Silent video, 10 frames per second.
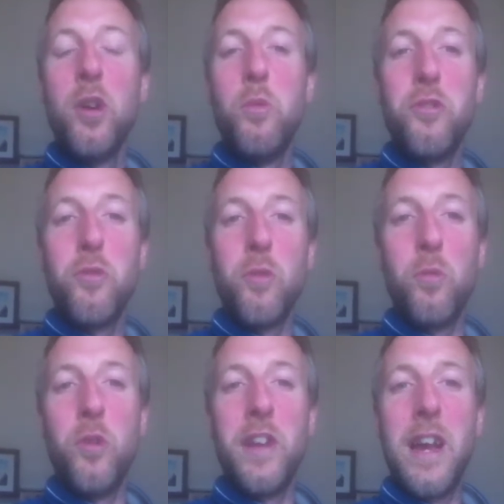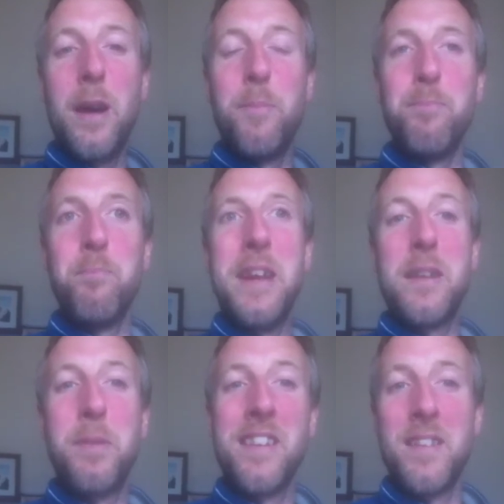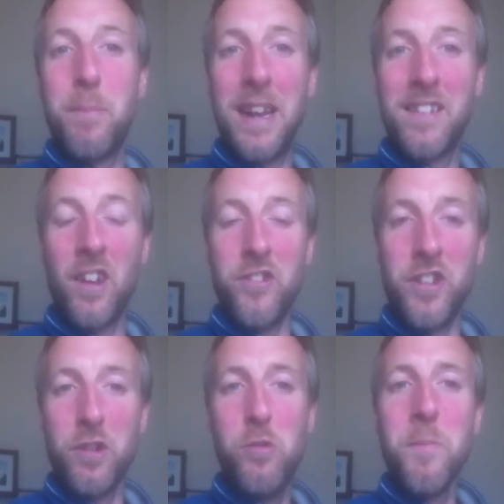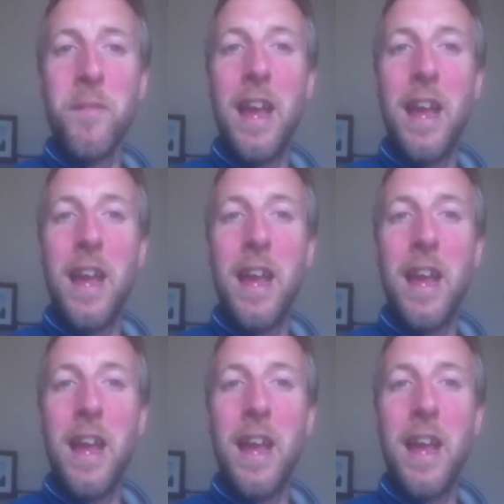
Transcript: would make the biggest impact on you.